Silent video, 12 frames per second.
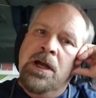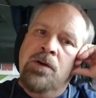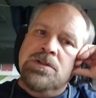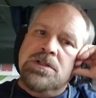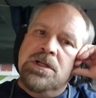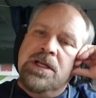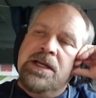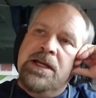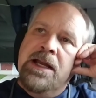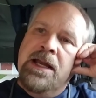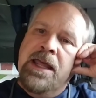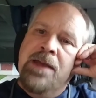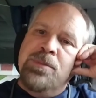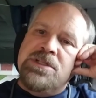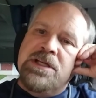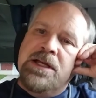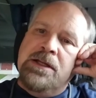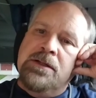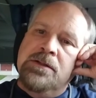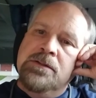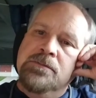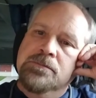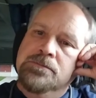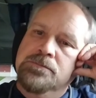I was going to get it on Amazon,
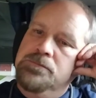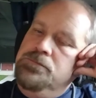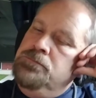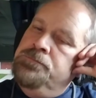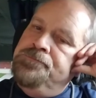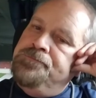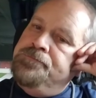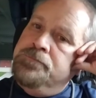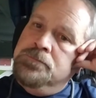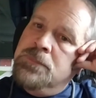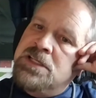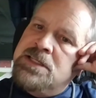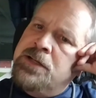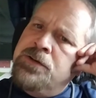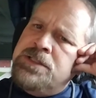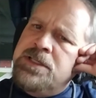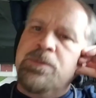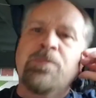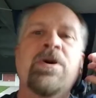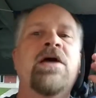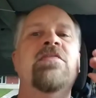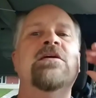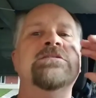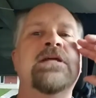because I always seem to buy
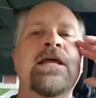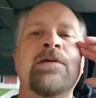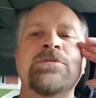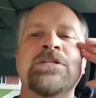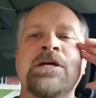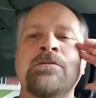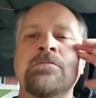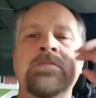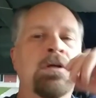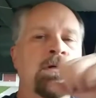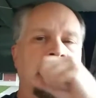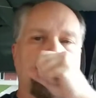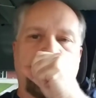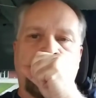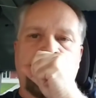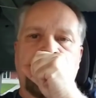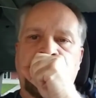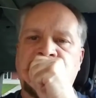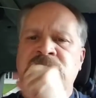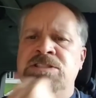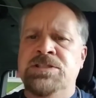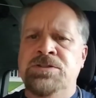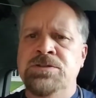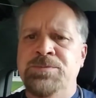things on Amazon.
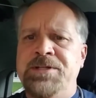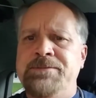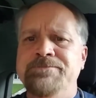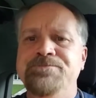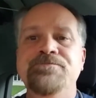Excuse me.